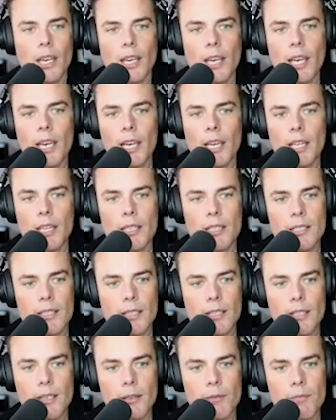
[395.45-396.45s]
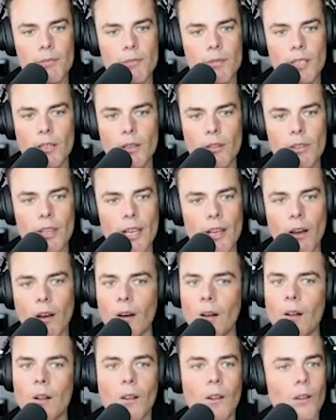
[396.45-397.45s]
and they
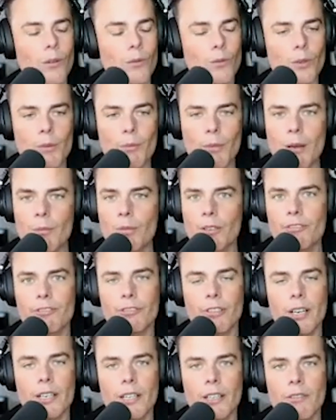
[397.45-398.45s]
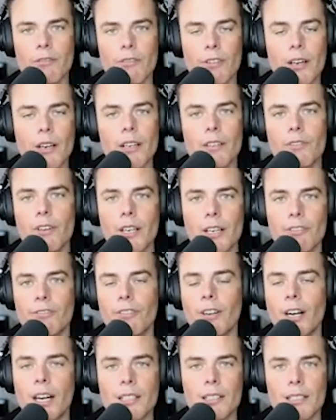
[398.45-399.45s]
all remember Freddie very, very
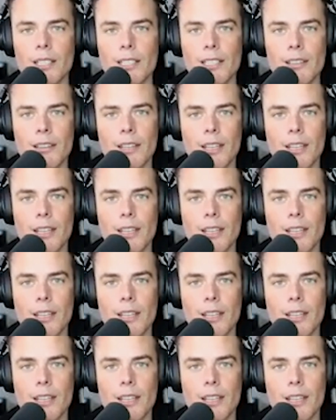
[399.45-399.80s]
fondly.